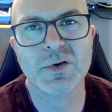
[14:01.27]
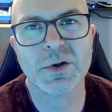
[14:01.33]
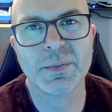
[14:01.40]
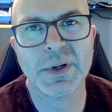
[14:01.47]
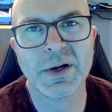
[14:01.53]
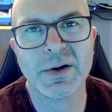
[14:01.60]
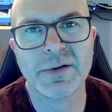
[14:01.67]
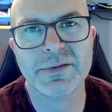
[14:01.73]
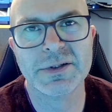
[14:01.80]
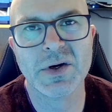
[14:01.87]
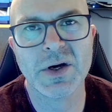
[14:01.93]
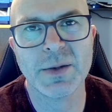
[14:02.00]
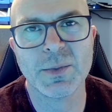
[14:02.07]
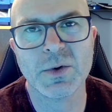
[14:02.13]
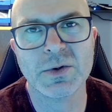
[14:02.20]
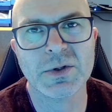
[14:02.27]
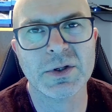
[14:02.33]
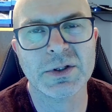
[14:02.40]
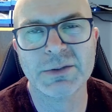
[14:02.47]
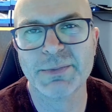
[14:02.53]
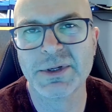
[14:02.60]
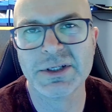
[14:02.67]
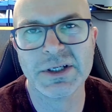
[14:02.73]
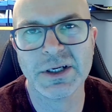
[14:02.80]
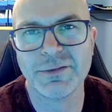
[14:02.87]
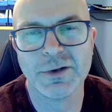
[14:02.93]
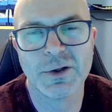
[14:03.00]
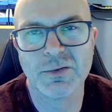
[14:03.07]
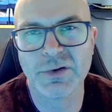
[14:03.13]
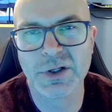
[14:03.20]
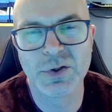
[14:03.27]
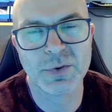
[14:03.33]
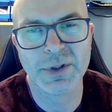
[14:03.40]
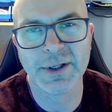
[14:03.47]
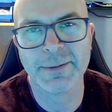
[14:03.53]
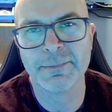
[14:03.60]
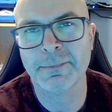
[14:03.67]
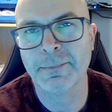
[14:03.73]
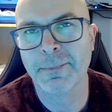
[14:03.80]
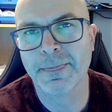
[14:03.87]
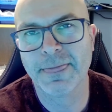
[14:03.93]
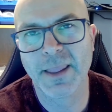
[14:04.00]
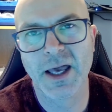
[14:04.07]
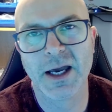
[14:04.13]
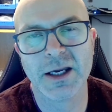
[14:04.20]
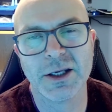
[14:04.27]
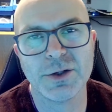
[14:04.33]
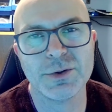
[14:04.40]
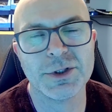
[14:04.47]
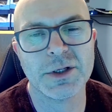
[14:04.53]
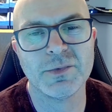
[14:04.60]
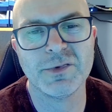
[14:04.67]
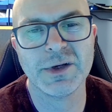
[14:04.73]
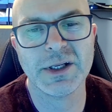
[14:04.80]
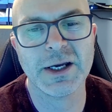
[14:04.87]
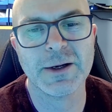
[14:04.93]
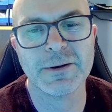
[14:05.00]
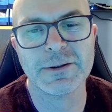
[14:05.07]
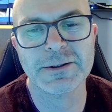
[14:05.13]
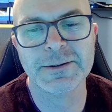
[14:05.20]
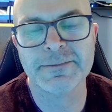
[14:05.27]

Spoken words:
a period of time, or especially if you're recording YouTube videos,